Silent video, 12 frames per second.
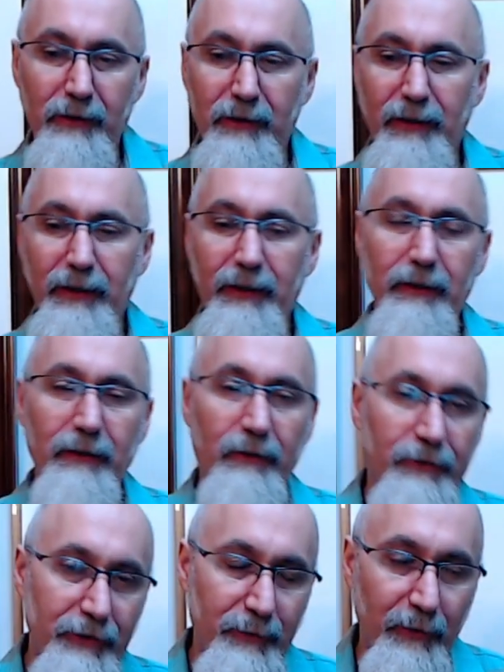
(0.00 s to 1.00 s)
in
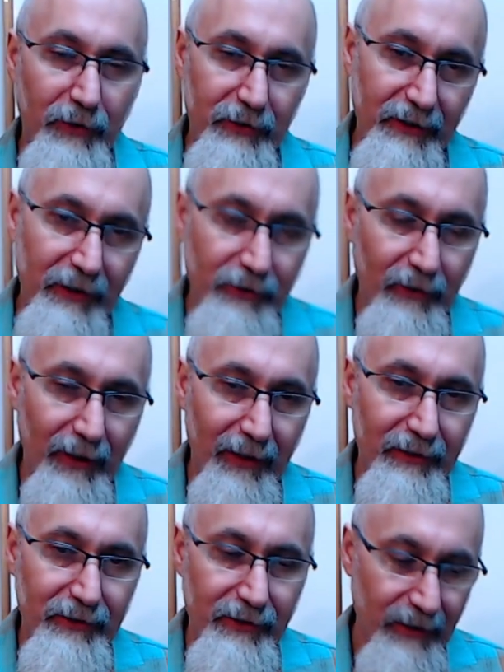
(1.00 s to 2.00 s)
large part
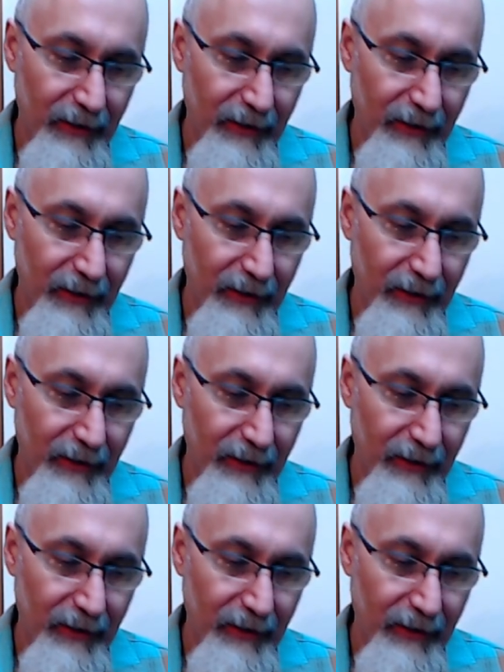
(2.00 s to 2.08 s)
centralized